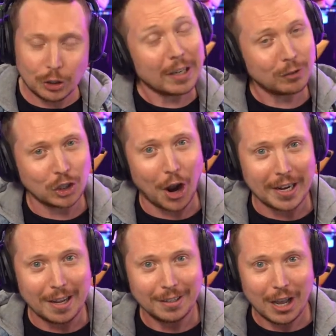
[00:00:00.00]
Trick of
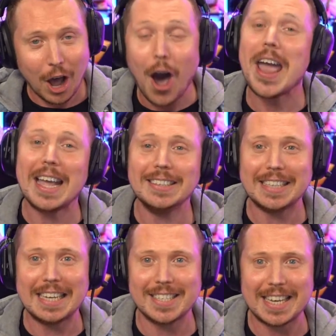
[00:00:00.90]
China,
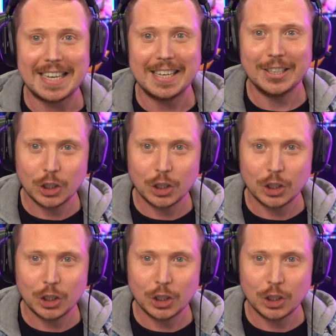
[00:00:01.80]
INTZ,